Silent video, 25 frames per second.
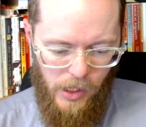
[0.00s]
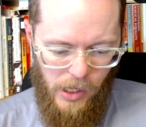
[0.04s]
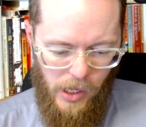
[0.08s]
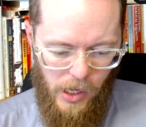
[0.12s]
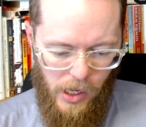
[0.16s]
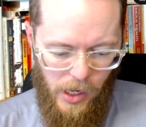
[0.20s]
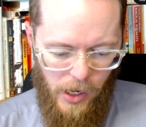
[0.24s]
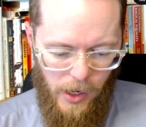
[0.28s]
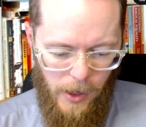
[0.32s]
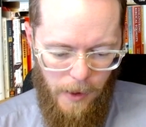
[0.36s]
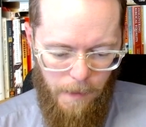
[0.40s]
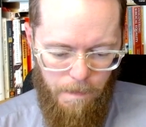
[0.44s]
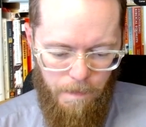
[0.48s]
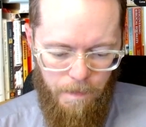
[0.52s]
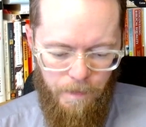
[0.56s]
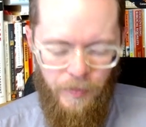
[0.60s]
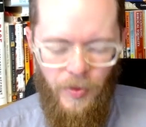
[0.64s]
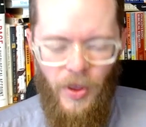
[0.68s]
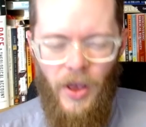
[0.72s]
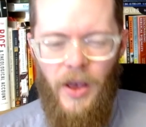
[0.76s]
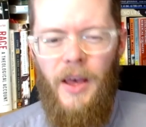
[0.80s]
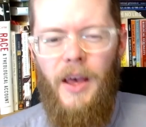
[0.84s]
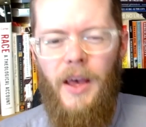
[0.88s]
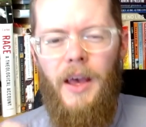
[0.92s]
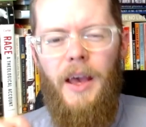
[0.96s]

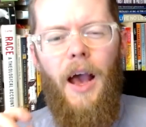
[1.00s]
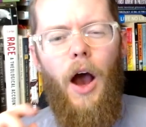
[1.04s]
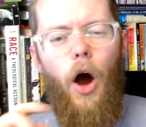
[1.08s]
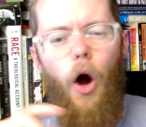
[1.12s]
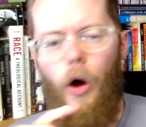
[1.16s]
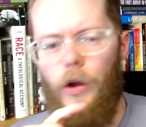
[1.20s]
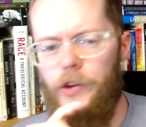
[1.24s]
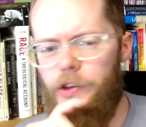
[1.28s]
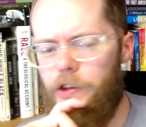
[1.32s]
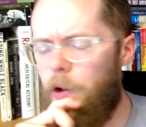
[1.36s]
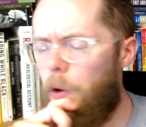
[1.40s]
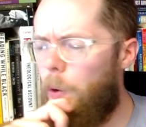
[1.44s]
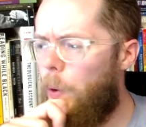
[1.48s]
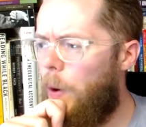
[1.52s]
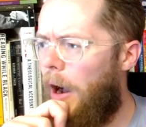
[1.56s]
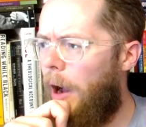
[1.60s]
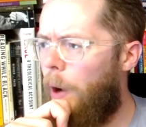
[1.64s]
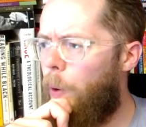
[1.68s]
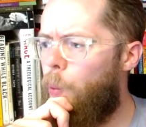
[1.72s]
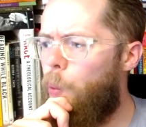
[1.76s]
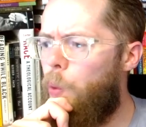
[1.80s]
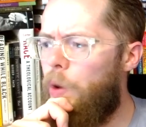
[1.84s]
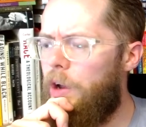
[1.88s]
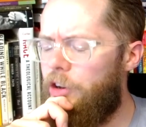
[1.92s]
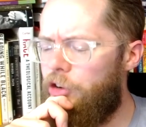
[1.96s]
Also, I
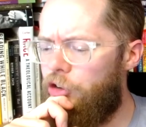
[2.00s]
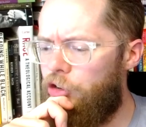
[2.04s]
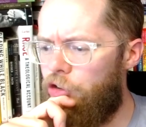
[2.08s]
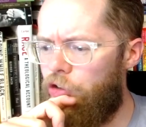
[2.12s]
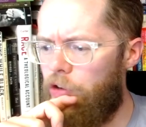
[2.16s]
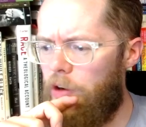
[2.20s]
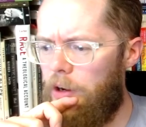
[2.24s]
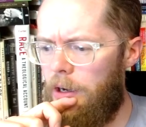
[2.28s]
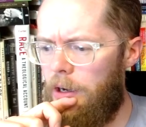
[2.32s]
wish...